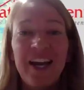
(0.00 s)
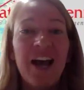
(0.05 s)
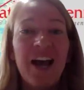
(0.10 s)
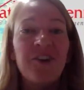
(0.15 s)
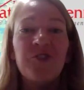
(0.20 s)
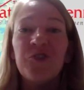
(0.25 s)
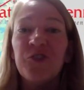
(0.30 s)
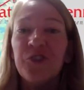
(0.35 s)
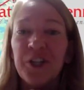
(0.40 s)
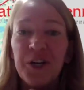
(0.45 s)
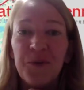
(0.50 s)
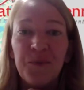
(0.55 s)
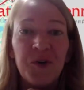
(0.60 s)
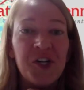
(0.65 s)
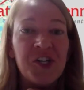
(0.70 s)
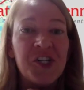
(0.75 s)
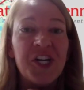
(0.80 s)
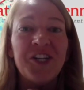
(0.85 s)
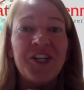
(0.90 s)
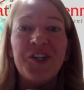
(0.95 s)
I truly
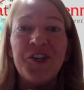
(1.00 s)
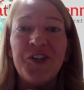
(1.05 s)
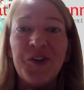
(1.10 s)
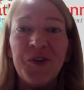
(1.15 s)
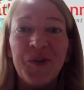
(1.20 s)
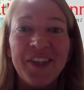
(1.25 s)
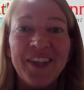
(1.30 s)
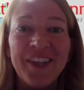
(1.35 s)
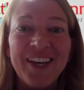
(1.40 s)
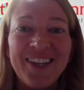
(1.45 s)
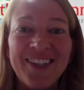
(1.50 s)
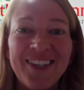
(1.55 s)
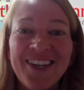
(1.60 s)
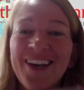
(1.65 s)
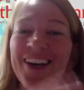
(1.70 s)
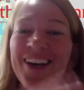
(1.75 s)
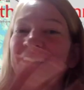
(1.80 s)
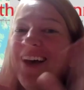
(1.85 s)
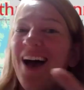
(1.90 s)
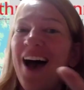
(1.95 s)
appreciate you doing this.
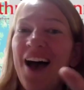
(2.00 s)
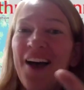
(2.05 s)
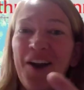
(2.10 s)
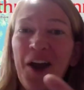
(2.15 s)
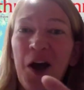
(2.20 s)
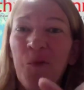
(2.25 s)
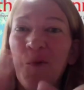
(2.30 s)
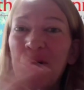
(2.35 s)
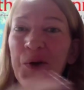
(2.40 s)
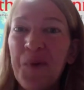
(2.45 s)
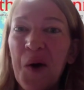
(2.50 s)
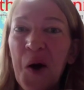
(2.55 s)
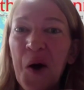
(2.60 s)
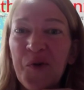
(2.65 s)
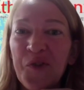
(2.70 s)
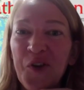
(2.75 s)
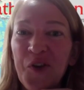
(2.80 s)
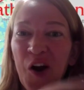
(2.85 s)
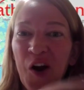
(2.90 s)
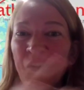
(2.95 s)
I know we
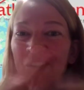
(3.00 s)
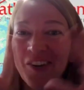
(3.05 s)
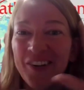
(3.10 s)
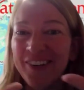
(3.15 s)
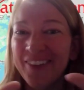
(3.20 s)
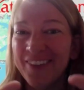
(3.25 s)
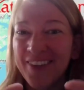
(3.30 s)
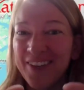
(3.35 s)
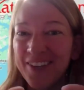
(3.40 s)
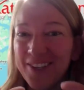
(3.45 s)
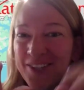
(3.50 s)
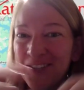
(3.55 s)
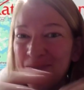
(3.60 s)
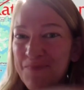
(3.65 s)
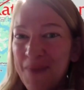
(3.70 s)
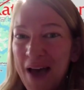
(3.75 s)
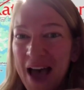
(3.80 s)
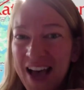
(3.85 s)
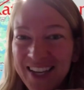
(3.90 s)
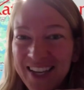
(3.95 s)
both aren't the
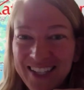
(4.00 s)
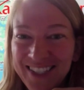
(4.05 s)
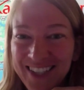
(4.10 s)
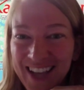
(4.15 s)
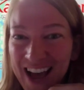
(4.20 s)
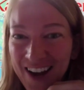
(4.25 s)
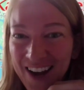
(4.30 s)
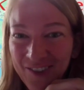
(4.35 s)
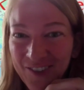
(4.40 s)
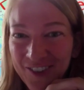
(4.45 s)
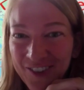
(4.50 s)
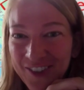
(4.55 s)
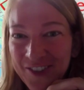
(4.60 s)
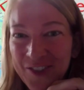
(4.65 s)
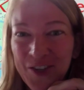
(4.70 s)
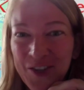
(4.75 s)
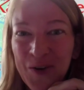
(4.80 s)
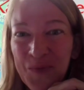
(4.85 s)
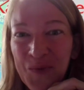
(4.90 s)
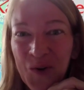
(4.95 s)
best at
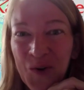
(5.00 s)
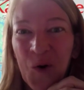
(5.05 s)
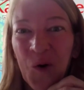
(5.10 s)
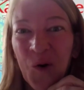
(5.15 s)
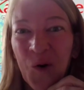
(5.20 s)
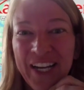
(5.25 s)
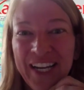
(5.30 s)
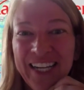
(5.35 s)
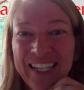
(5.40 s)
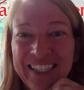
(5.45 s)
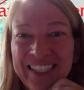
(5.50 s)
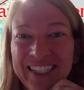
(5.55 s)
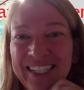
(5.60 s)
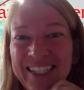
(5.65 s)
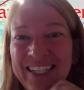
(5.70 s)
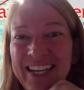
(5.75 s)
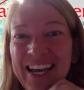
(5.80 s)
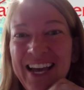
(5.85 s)
Zoom recordings and